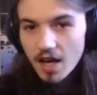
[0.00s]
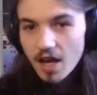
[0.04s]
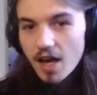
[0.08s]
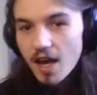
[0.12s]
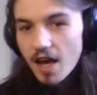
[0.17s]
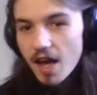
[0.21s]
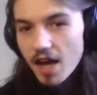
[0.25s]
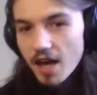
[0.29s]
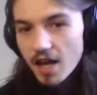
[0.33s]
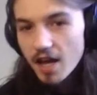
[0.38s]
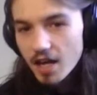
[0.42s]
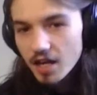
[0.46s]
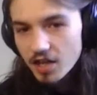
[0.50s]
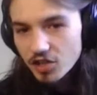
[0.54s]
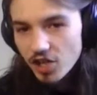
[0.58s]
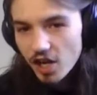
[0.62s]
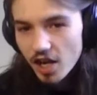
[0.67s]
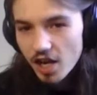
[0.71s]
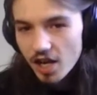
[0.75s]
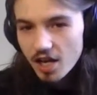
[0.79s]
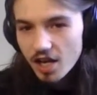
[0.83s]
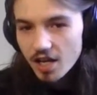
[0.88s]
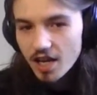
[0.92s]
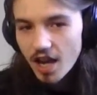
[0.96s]
Hey
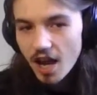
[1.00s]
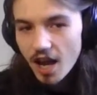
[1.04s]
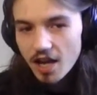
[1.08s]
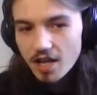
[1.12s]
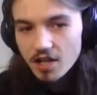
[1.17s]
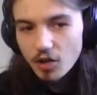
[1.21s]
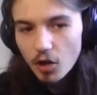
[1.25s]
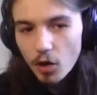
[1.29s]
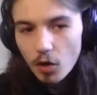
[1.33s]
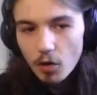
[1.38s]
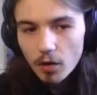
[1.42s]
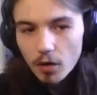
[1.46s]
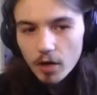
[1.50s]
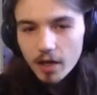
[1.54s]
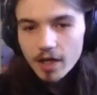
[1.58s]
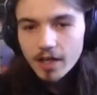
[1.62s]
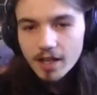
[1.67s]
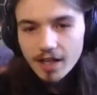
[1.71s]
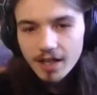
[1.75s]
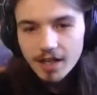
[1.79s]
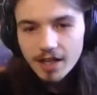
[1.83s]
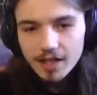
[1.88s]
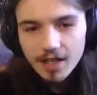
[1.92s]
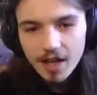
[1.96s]
AJ, hey Corey.
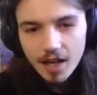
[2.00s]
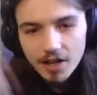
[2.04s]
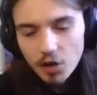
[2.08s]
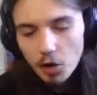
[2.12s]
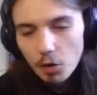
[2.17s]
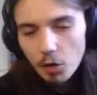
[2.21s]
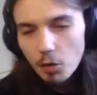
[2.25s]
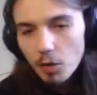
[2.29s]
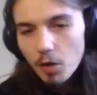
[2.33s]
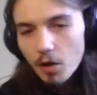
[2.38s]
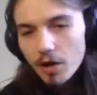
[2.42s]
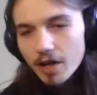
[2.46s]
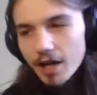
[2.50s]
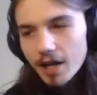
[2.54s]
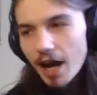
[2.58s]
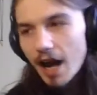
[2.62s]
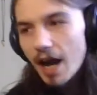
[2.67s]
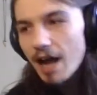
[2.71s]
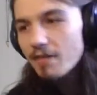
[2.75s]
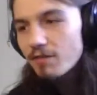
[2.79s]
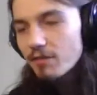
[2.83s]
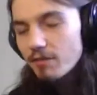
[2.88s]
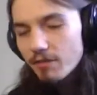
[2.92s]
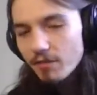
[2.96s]
Yeah, don't worry, I
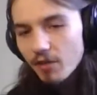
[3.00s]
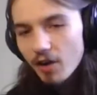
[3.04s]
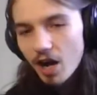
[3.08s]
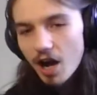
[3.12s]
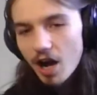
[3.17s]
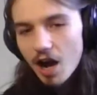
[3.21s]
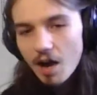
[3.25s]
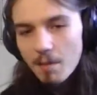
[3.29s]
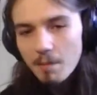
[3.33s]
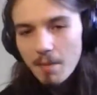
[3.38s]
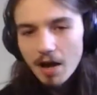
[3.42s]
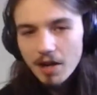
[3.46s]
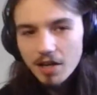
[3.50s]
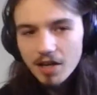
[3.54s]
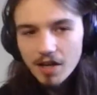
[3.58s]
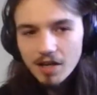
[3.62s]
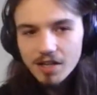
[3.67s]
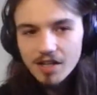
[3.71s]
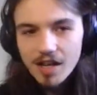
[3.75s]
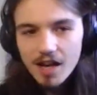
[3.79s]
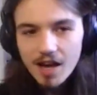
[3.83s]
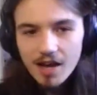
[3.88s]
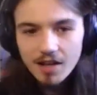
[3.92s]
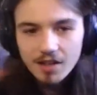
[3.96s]
haven't forgotten about you
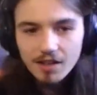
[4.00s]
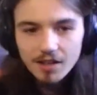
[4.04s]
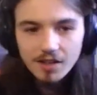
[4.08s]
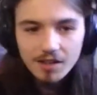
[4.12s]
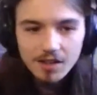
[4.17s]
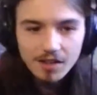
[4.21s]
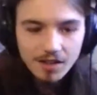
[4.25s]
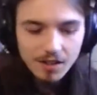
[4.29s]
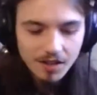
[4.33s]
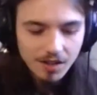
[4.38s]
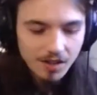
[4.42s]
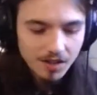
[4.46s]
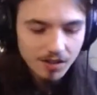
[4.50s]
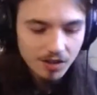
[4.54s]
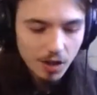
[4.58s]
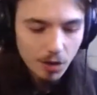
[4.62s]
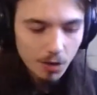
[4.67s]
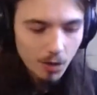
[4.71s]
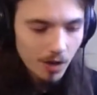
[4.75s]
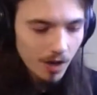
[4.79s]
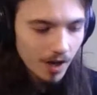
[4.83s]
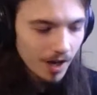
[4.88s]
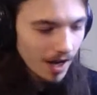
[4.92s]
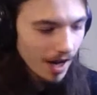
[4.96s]
yet. Don't
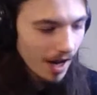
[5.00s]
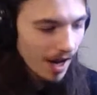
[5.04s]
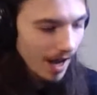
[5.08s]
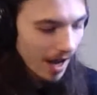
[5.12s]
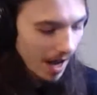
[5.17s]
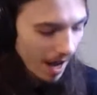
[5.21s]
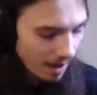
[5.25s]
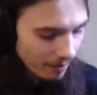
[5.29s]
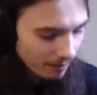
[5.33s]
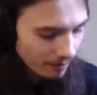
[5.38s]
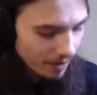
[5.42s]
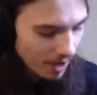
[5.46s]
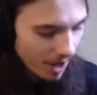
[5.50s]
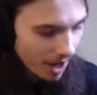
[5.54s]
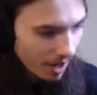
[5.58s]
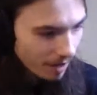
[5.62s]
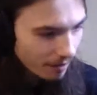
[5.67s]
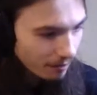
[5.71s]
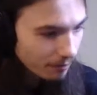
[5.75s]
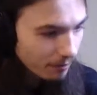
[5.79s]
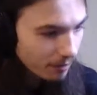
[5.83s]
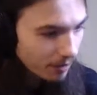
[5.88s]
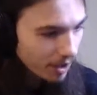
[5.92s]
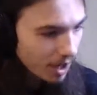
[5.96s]
worry, I have
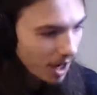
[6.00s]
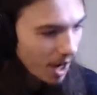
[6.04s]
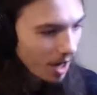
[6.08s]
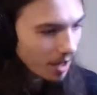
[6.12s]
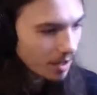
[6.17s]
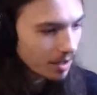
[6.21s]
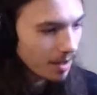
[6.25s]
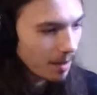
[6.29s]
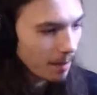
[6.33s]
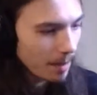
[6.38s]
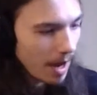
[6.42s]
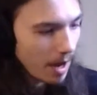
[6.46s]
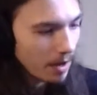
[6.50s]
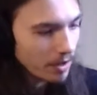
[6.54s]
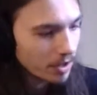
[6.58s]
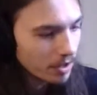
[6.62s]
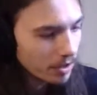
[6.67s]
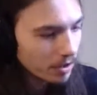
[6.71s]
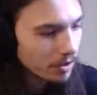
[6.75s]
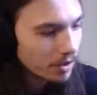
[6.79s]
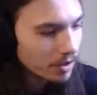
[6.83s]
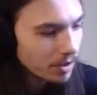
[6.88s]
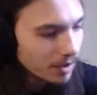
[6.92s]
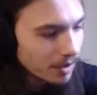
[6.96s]
not forgotten about
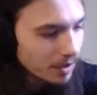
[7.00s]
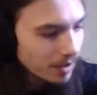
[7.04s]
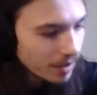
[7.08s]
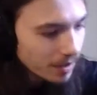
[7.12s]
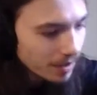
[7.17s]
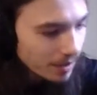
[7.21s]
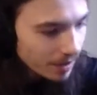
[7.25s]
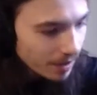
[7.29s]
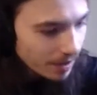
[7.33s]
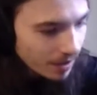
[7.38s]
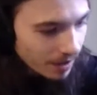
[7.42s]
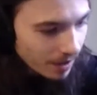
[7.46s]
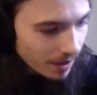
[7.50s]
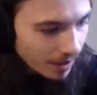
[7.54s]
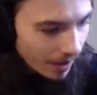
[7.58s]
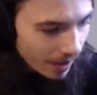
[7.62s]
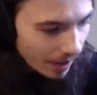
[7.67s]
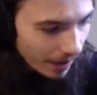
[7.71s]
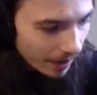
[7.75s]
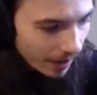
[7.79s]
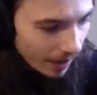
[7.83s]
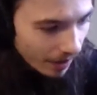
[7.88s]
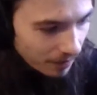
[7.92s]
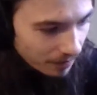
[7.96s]
you.
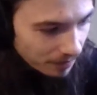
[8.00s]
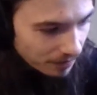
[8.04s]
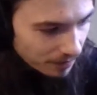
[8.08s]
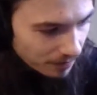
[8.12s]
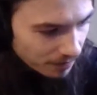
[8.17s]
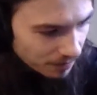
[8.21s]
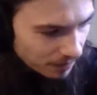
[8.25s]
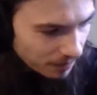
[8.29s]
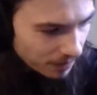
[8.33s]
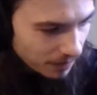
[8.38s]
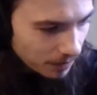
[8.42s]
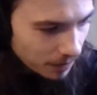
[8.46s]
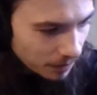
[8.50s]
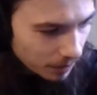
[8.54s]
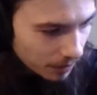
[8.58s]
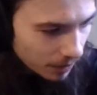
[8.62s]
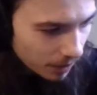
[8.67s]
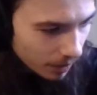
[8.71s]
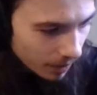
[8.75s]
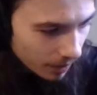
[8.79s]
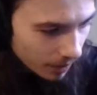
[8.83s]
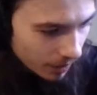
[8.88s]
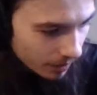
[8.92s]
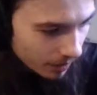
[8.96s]
Hang on.
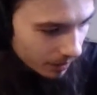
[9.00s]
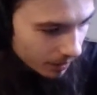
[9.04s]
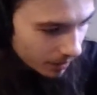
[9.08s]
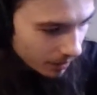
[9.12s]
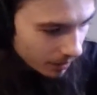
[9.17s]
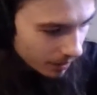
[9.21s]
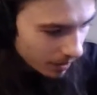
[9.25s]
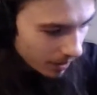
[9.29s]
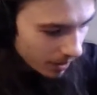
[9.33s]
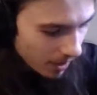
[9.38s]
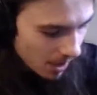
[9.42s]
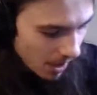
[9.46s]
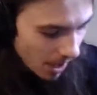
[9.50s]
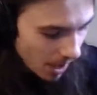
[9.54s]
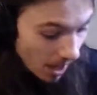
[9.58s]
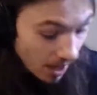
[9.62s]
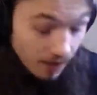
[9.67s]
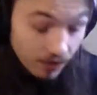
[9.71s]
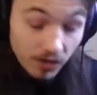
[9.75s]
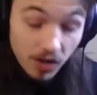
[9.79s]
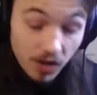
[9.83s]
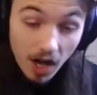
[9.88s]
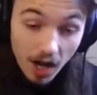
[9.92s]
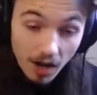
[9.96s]
Ugh. I
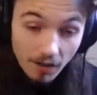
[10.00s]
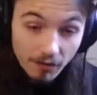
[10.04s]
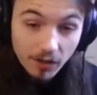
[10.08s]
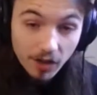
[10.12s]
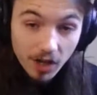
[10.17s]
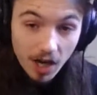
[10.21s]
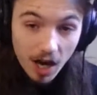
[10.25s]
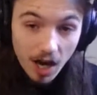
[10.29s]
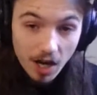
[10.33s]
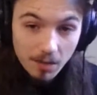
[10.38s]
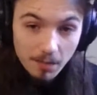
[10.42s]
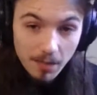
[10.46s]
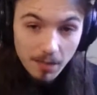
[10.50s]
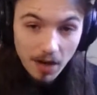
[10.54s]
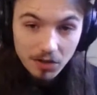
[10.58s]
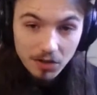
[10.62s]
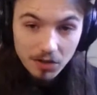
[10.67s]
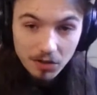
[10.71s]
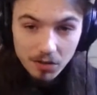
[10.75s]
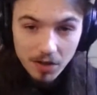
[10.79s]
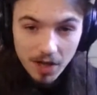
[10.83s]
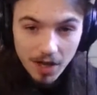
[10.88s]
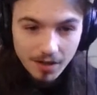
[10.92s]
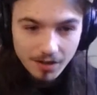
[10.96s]
have not forgotten about you
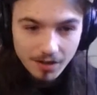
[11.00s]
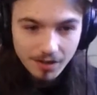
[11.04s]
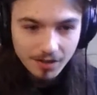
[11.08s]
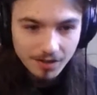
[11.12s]
yet.